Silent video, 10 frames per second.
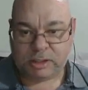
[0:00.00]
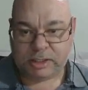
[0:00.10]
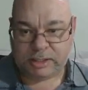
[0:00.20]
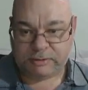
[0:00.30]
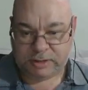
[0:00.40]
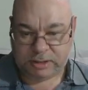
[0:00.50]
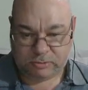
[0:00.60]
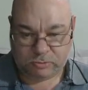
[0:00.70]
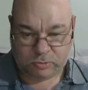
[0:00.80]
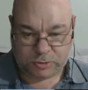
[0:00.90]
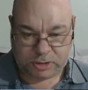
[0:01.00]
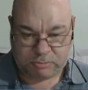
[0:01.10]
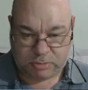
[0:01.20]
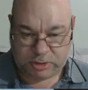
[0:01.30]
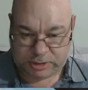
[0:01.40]
And then what I
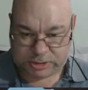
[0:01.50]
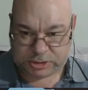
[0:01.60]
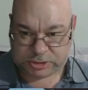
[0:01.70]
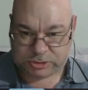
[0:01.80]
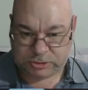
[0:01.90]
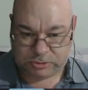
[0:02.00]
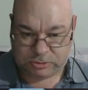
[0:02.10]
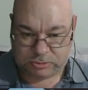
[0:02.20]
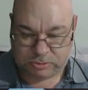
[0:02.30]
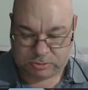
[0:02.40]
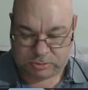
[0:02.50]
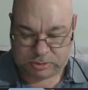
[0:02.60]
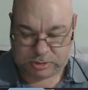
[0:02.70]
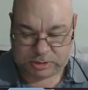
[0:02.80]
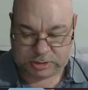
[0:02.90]
might just do
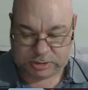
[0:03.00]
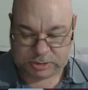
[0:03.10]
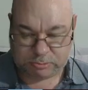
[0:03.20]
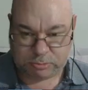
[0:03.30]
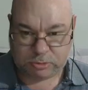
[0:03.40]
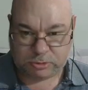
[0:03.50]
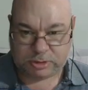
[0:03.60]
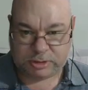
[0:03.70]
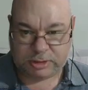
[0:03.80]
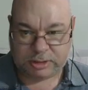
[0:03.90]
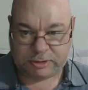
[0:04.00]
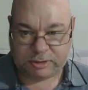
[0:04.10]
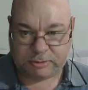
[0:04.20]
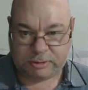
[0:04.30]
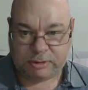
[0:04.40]
is put
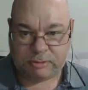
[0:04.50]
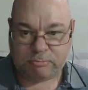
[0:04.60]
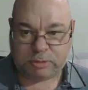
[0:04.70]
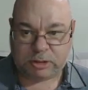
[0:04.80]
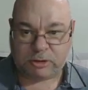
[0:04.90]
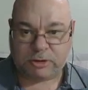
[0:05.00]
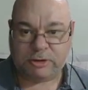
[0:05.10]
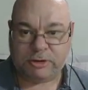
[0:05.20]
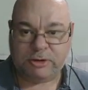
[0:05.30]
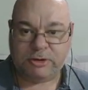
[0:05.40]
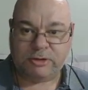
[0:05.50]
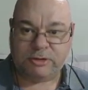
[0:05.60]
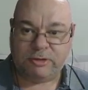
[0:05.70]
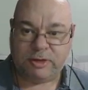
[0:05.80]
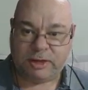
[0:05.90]
another block
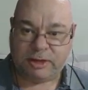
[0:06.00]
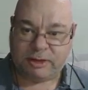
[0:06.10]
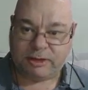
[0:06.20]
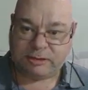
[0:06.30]
there